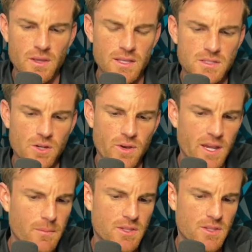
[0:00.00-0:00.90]

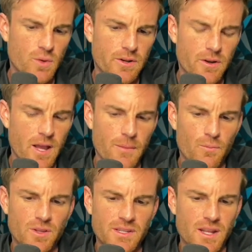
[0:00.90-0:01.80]
Instagram, and Twitter.
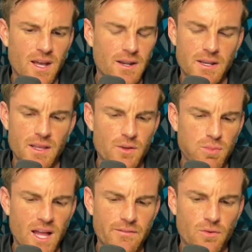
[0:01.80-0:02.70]
I'm really not on any other
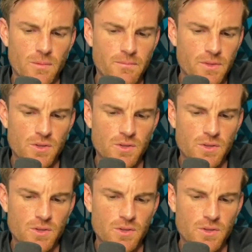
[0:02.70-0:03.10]
platform.